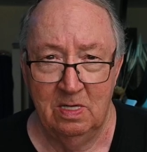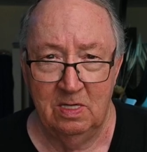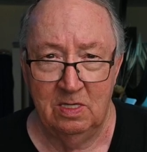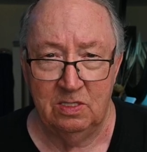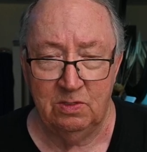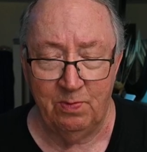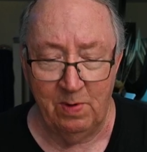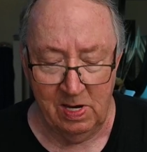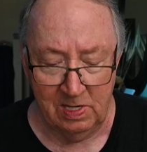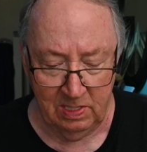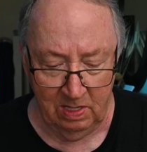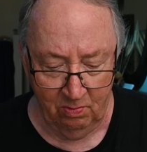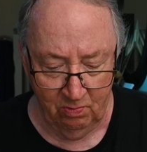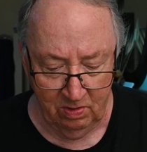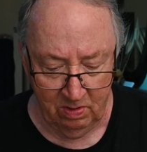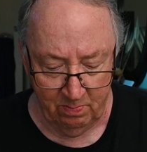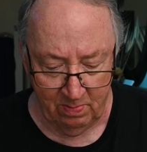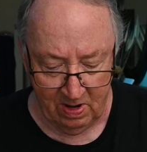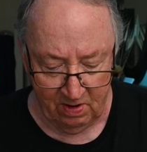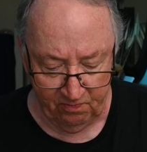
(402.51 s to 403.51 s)
Especially
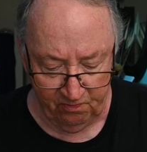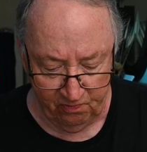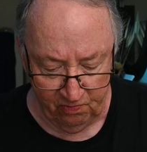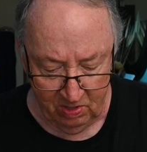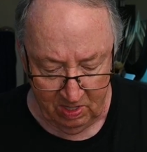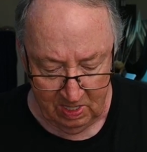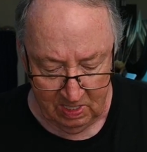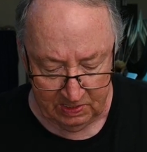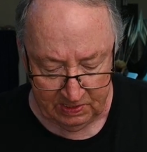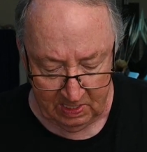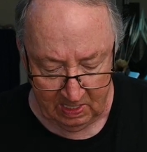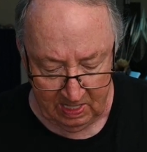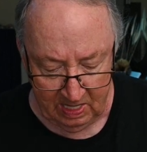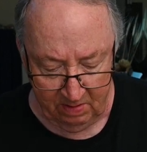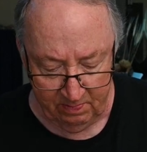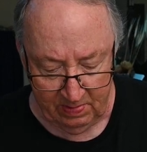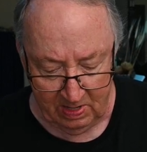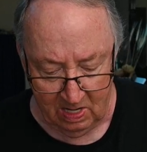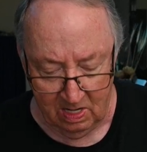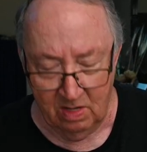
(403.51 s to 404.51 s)
when my friends that
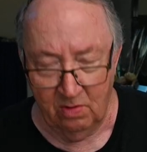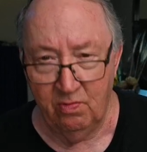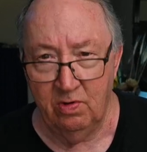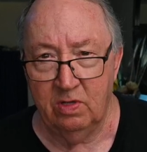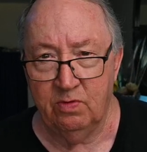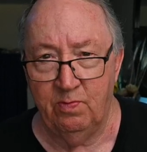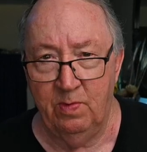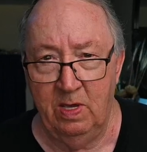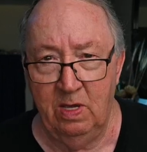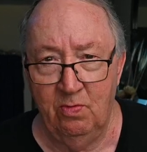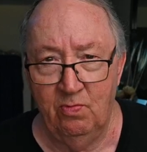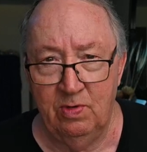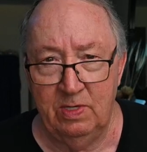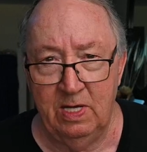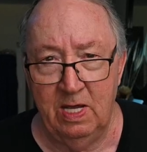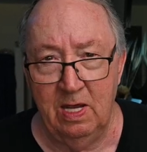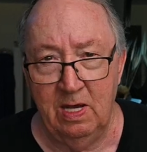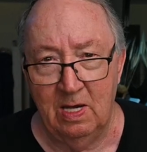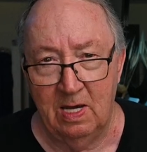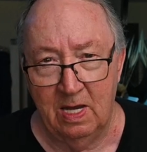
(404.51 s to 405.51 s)
came down here with me, when
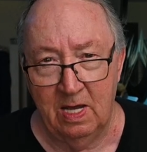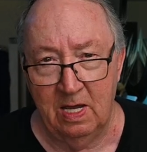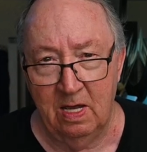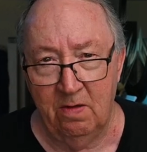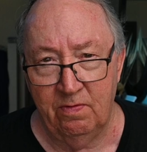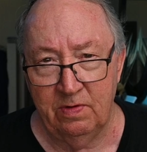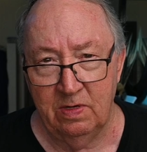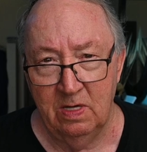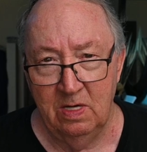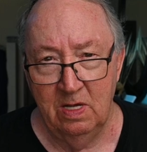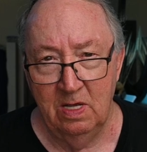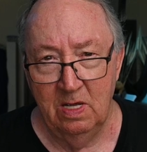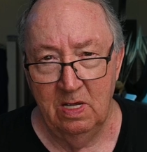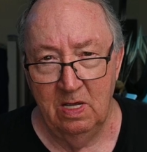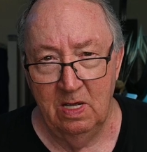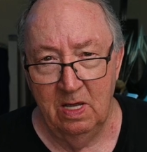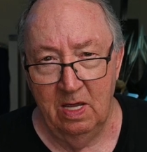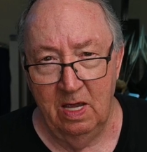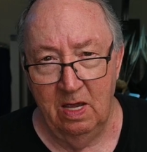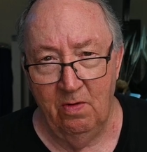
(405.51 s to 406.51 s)
they left
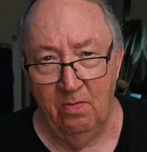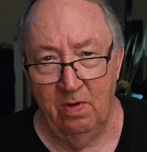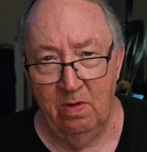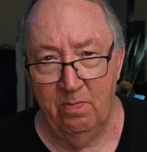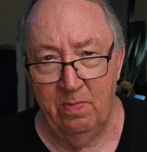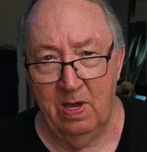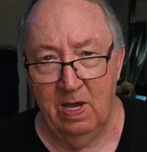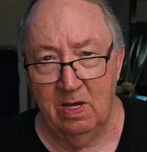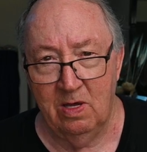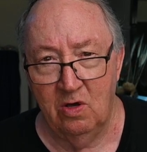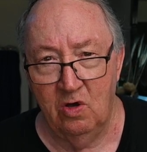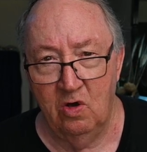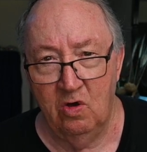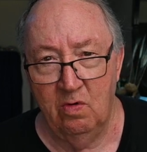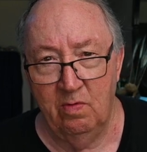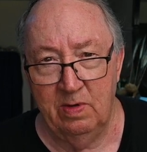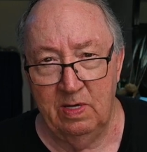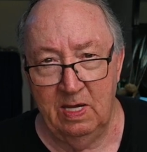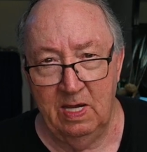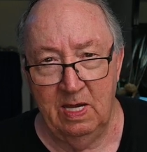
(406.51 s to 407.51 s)
and went back
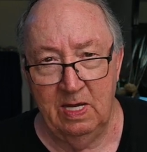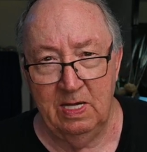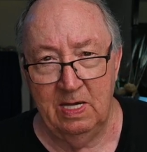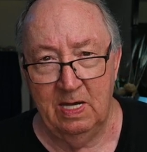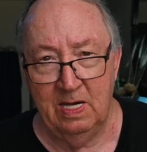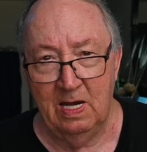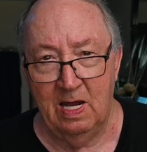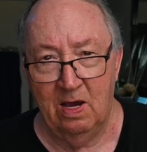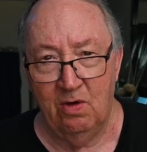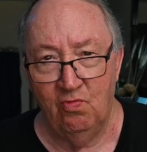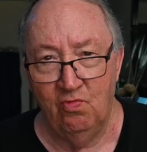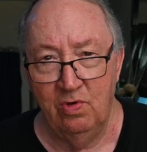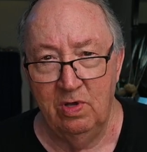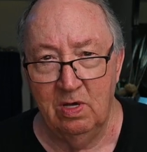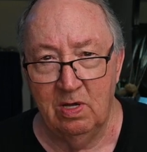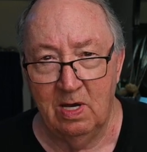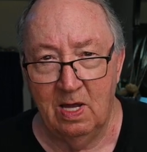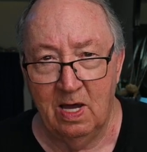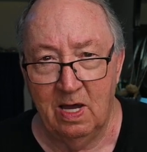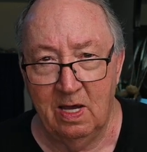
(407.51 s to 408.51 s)
home, and then I
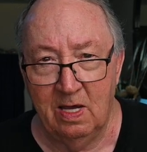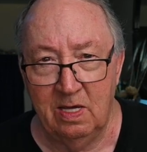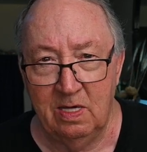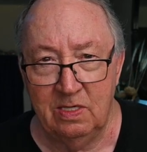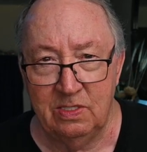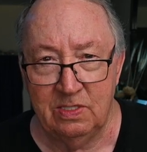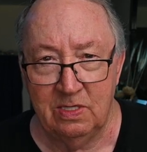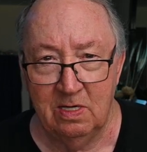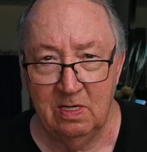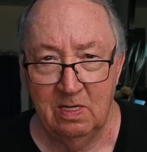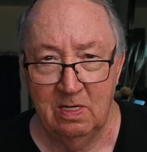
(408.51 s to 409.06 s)
realized,